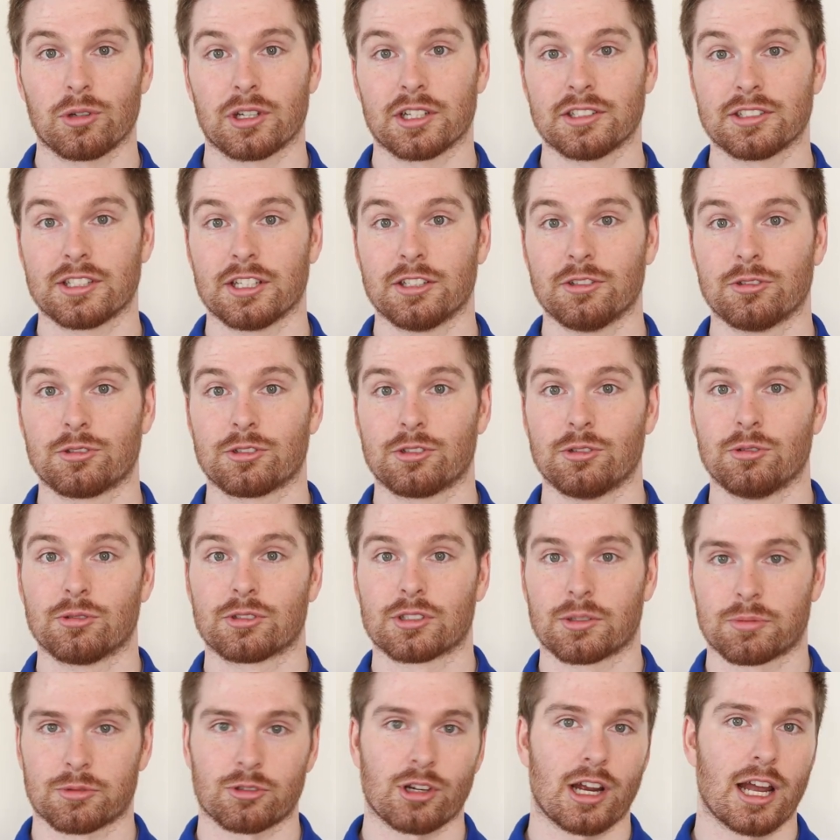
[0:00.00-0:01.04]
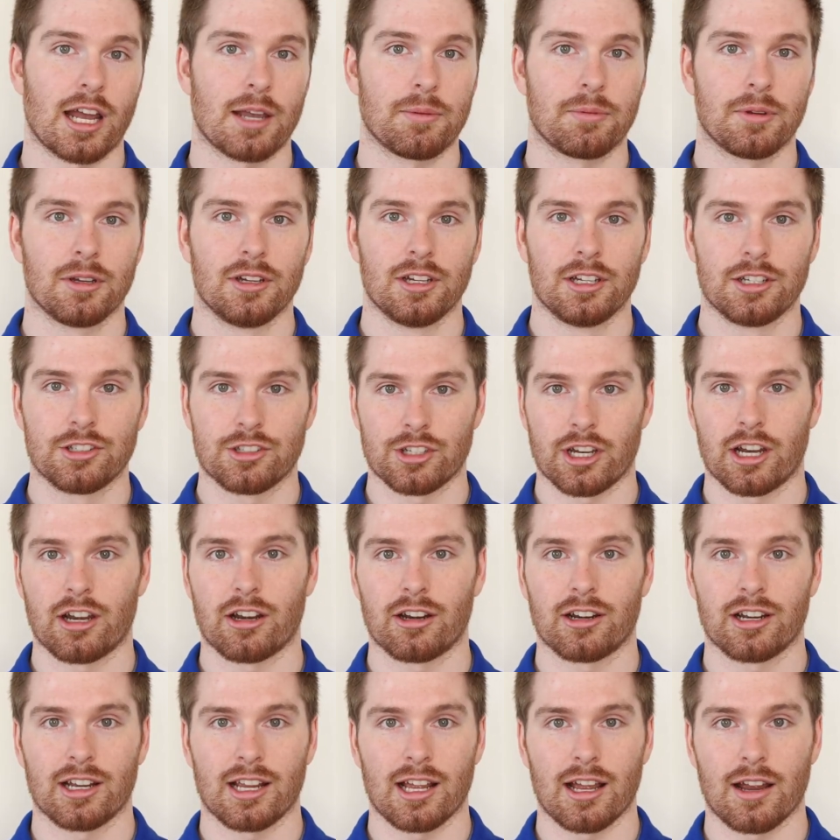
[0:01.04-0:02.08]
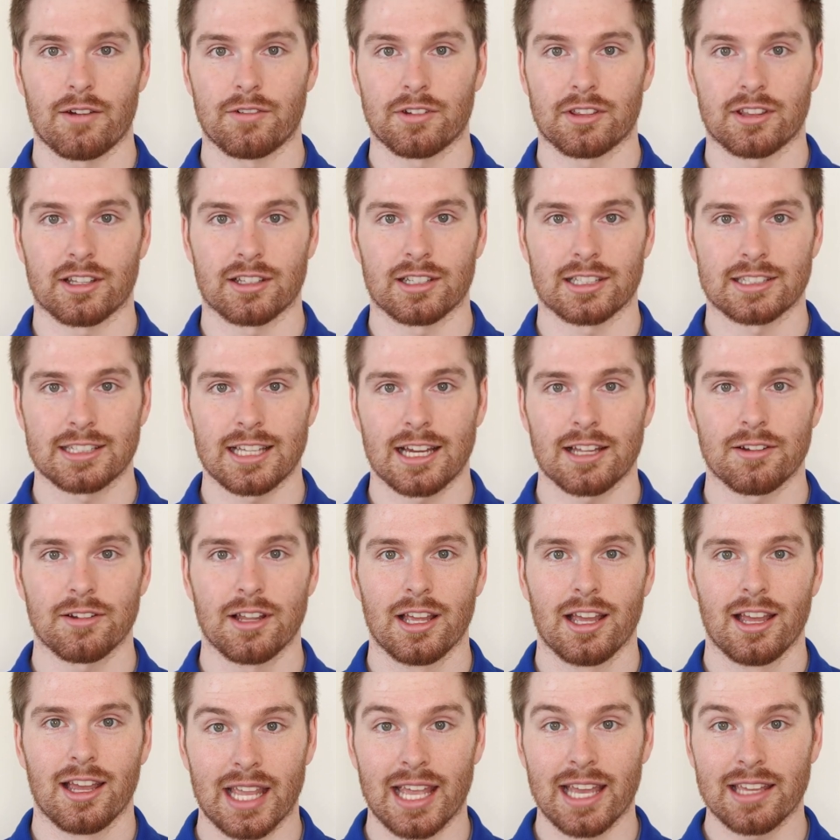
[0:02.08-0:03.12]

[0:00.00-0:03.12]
continues to subscribe, share, everything like that.